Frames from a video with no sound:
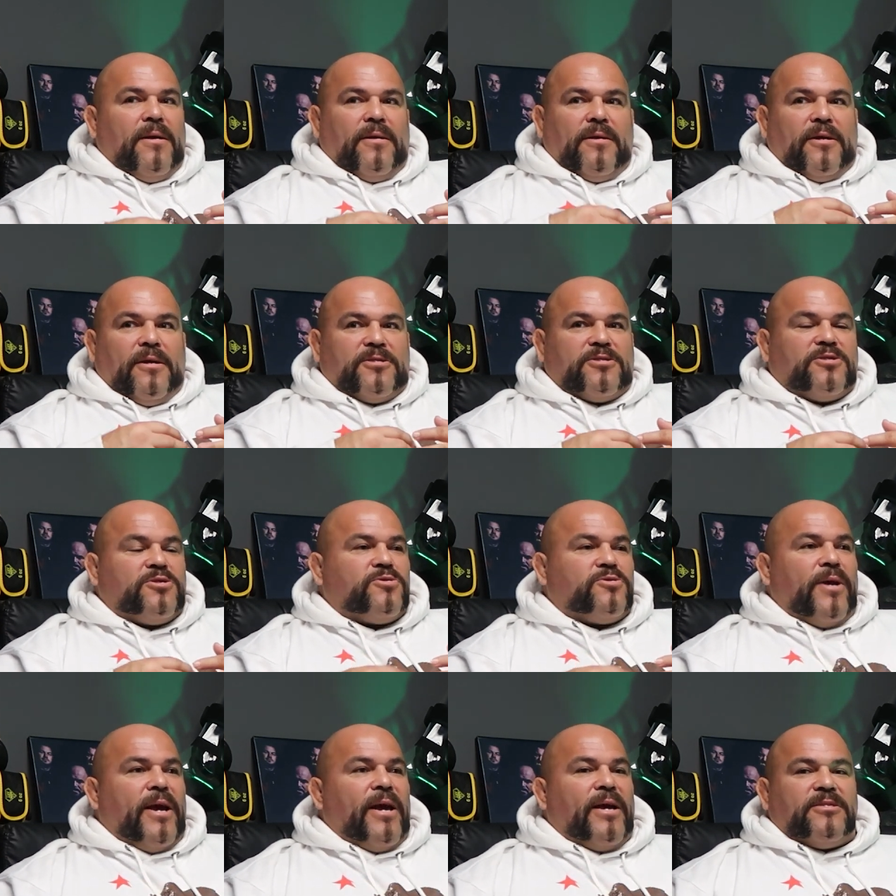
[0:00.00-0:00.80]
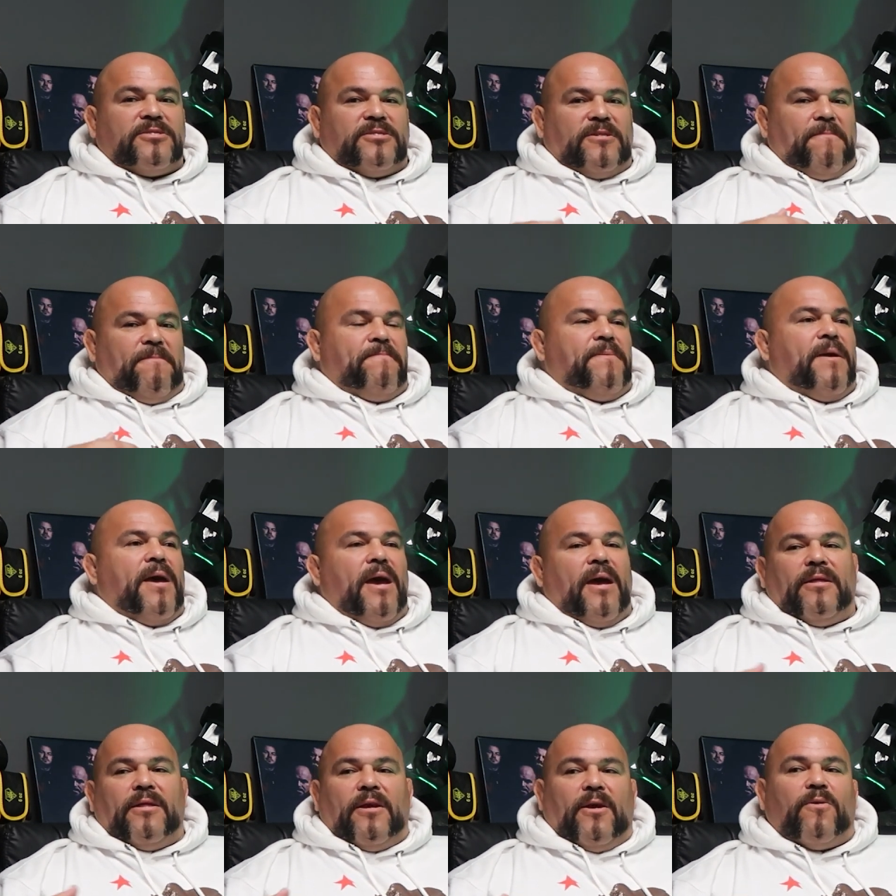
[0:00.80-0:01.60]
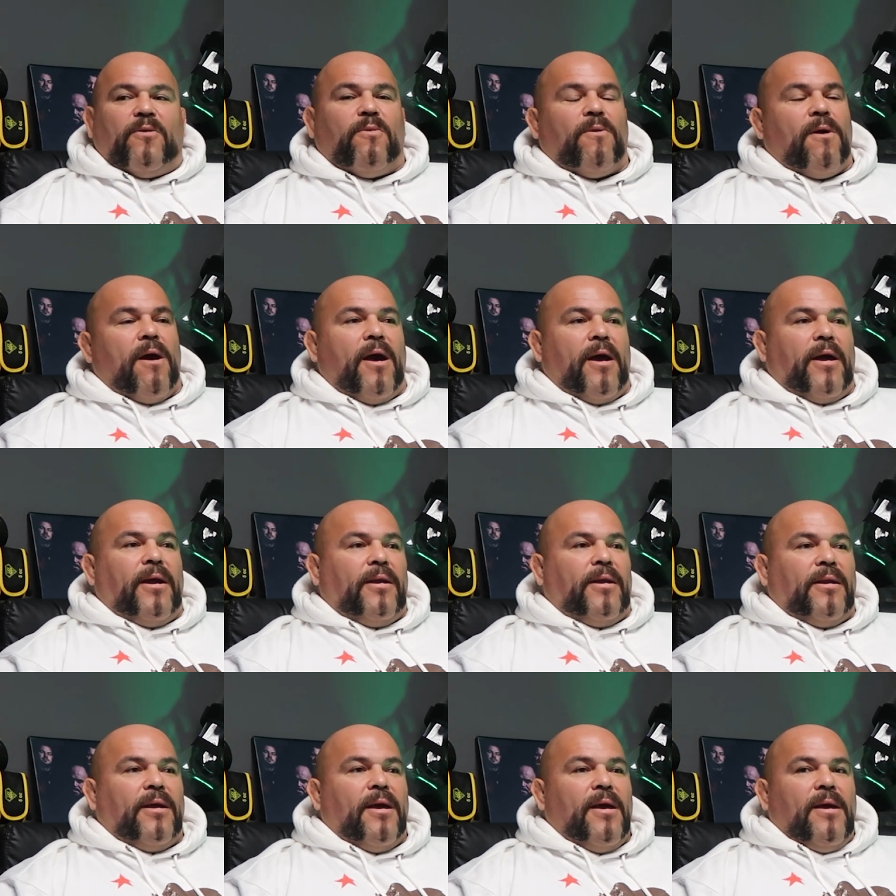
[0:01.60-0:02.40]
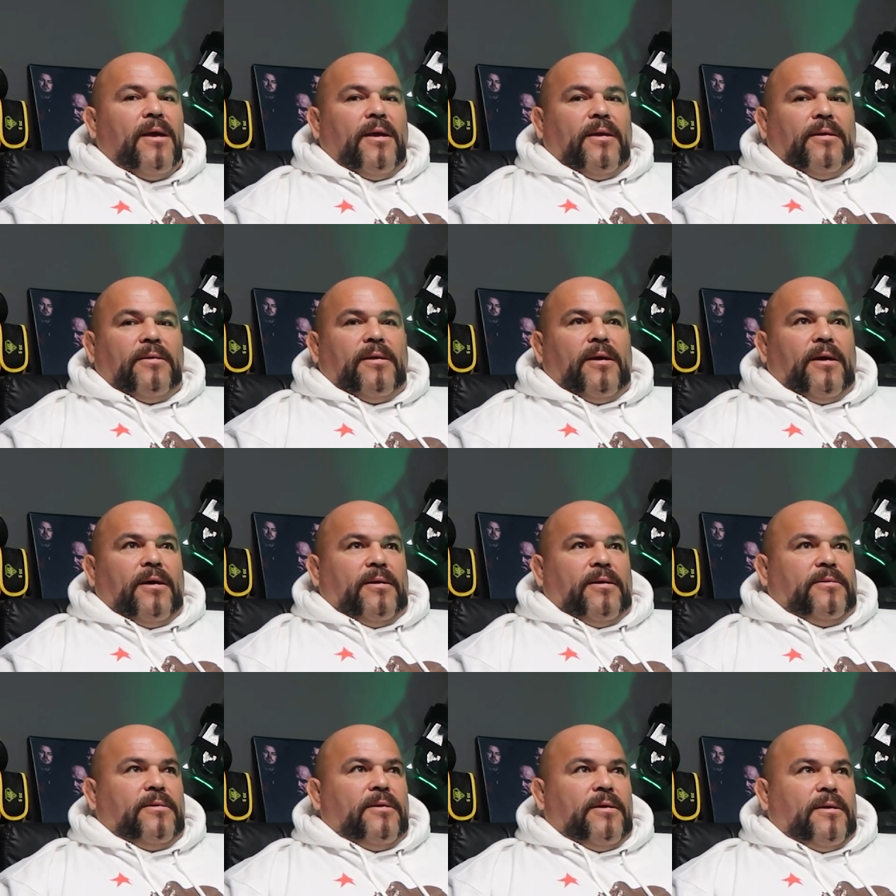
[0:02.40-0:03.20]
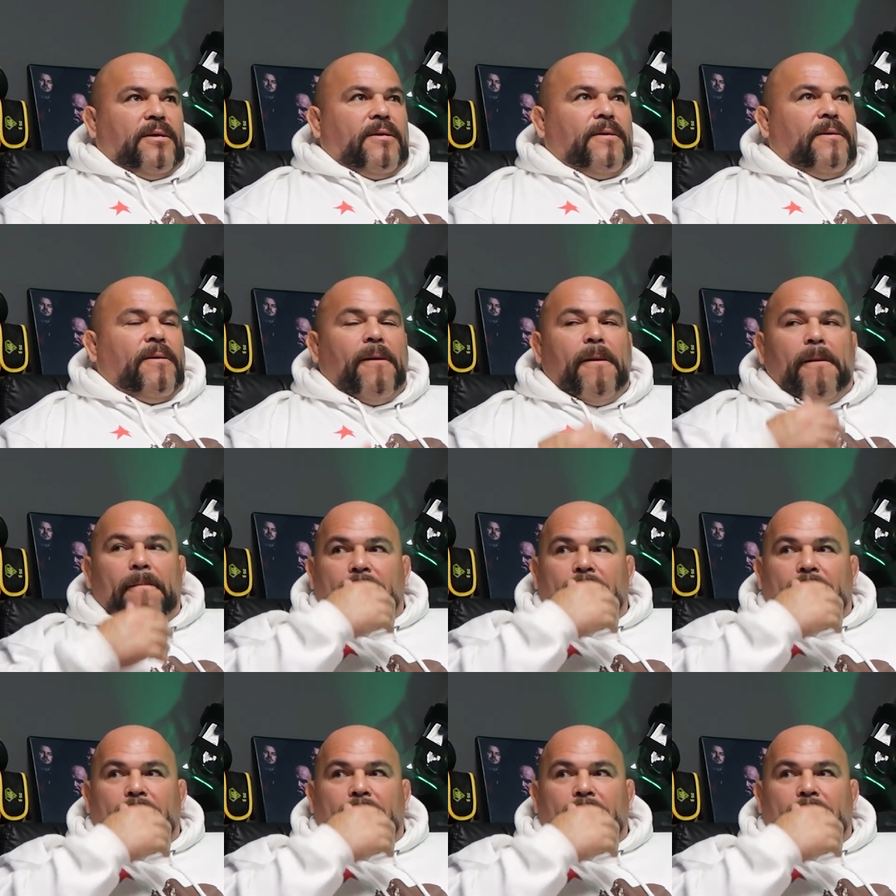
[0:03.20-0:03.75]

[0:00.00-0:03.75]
the stress, the pain, the crying, the